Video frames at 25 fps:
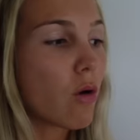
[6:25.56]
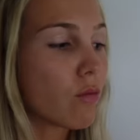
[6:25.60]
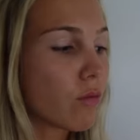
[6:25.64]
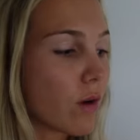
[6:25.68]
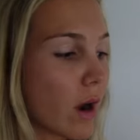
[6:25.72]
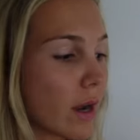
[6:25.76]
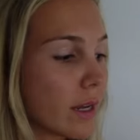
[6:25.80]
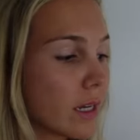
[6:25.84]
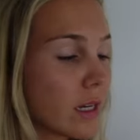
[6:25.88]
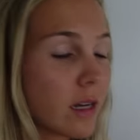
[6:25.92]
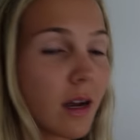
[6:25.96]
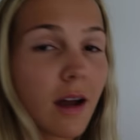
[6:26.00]

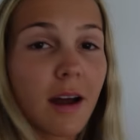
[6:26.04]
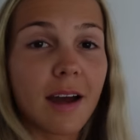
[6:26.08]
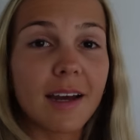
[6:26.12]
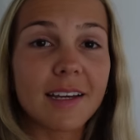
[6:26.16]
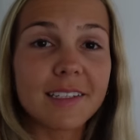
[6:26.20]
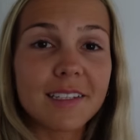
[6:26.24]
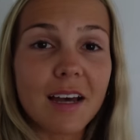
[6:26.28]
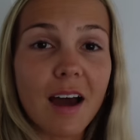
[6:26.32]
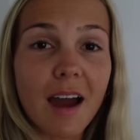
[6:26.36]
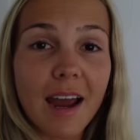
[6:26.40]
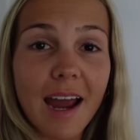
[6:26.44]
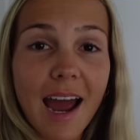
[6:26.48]
Alright you guys,
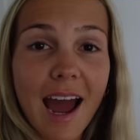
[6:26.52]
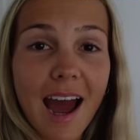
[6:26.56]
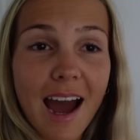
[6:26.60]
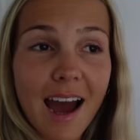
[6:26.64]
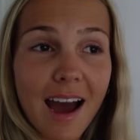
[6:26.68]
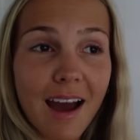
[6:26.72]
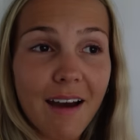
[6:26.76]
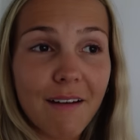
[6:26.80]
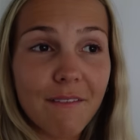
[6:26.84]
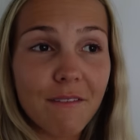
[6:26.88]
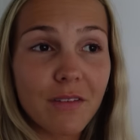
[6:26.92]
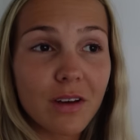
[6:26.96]
I
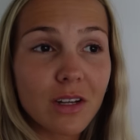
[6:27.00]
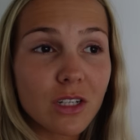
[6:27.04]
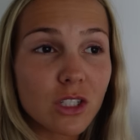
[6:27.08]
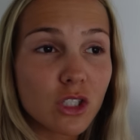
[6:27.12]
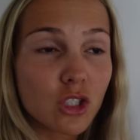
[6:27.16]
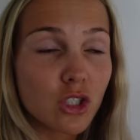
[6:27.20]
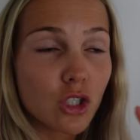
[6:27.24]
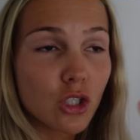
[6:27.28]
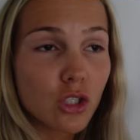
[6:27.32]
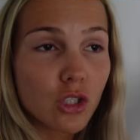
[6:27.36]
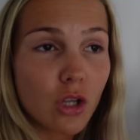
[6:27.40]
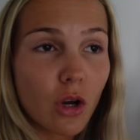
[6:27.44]
have
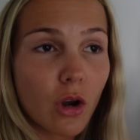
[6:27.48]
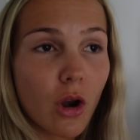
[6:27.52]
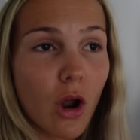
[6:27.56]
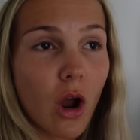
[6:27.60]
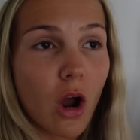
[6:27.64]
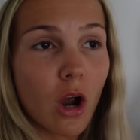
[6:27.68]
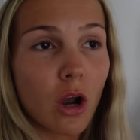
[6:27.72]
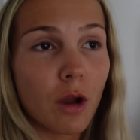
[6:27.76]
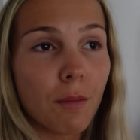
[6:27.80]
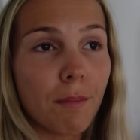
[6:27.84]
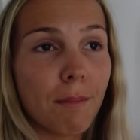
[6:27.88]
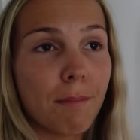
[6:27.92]
just got
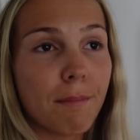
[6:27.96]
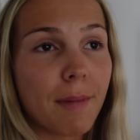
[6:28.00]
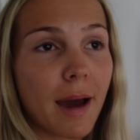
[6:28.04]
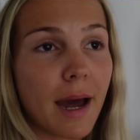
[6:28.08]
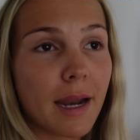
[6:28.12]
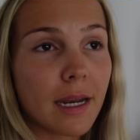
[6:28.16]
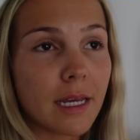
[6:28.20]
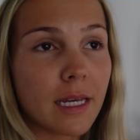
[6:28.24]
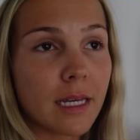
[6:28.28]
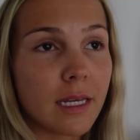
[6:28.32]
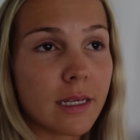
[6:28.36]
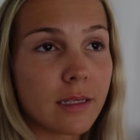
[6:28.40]
home.
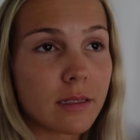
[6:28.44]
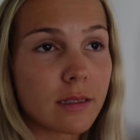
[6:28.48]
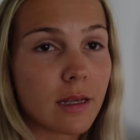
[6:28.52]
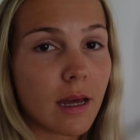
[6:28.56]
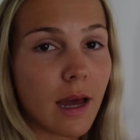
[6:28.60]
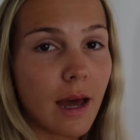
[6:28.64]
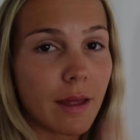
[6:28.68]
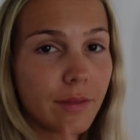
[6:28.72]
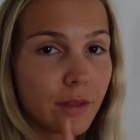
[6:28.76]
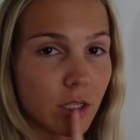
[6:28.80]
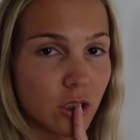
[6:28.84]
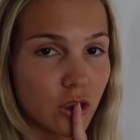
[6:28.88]
Matt is
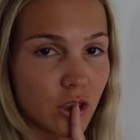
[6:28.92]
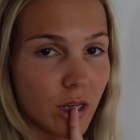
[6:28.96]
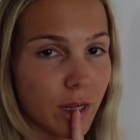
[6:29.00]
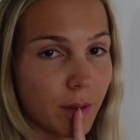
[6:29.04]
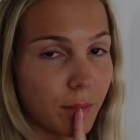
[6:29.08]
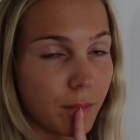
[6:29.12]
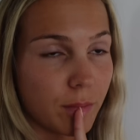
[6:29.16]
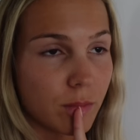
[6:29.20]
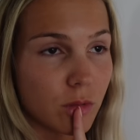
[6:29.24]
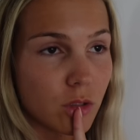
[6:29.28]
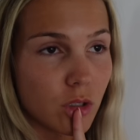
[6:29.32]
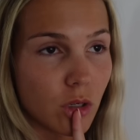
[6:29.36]
at the
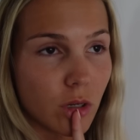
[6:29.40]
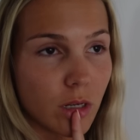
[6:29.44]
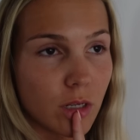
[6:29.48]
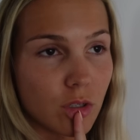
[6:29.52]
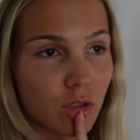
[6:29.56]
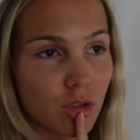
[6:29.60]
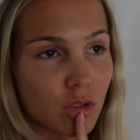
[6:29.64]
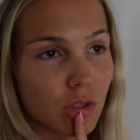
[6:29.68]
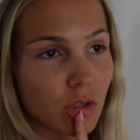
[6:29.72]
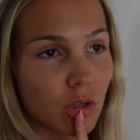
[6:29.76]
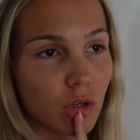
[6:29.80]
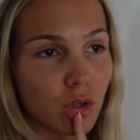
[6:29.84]
gym, so
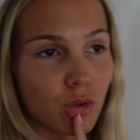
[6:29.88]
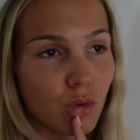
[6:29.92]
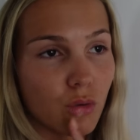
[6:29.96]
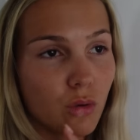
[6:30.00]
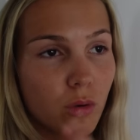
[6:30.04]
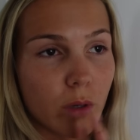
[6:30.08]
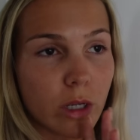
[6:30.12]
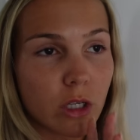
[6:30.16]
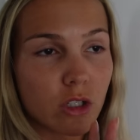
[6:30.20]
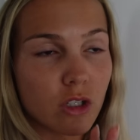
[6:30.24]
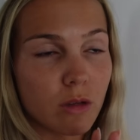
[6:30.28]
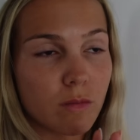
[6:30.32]
he's just gonna do a
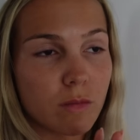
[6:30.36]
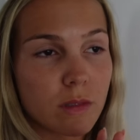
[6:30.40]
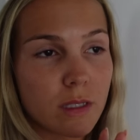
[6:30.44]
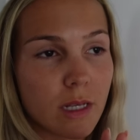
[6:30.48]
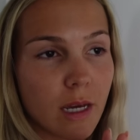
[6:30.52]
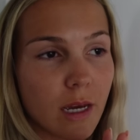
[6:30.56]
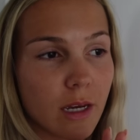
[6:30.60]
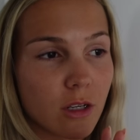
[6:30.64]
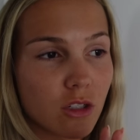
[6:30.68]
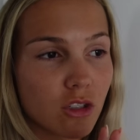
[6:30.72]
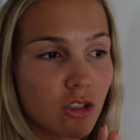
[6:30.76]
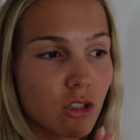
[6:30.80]
quick gym
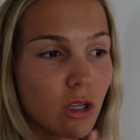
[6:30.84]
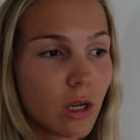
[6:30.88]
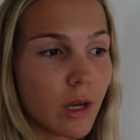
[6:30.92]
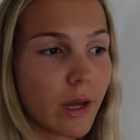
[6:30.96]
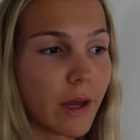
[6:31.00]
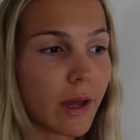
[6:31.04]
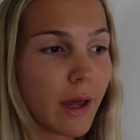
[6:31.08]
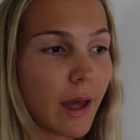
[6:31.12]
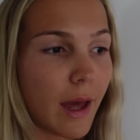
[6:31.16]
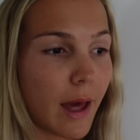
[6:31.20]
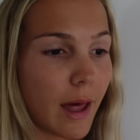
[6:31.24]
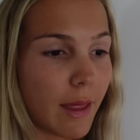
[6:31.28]
sesh
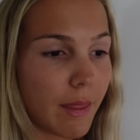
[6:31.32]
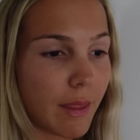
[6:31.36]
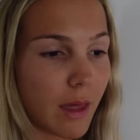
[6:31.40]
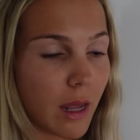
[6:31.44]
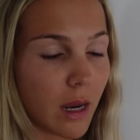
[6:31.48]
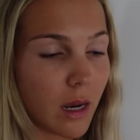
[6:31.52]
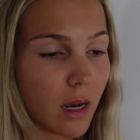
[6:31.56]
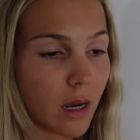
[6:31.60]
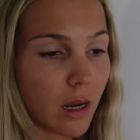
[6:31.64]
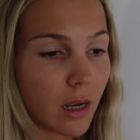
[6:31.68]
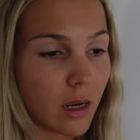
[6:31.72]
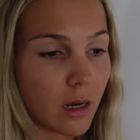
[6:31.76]
and
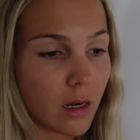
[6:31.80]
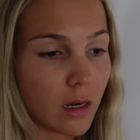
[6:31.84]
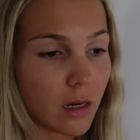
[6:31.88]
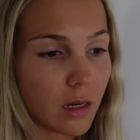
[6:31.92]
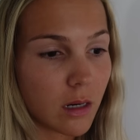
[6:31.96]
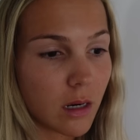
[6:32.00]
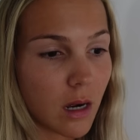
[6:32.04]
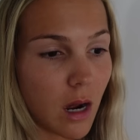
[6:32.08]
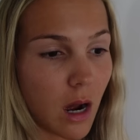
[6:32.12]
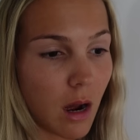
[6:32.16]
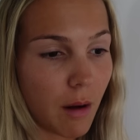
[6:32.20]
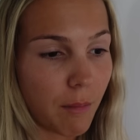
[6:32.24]
then
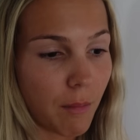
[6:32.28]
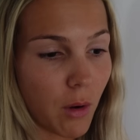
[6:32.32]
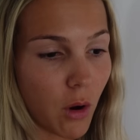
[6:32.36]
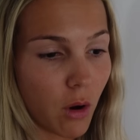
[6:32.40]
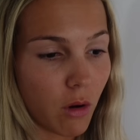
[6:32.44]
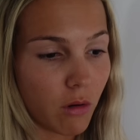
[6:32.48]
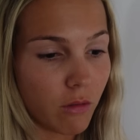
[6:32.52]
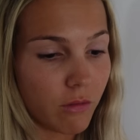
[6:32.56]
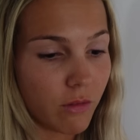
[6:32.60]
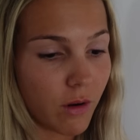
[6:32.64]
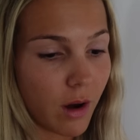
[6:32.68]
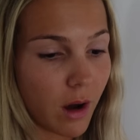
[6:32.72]
come
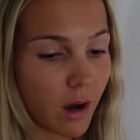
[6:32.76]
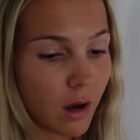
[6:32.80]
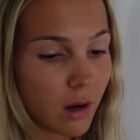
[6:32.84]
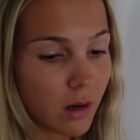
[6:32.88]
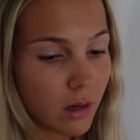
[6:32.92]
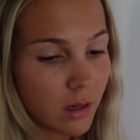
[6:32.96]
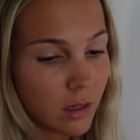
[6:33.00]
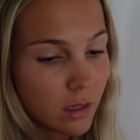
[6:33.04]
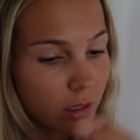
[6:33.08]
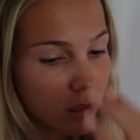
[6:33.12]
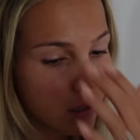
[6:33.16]
over.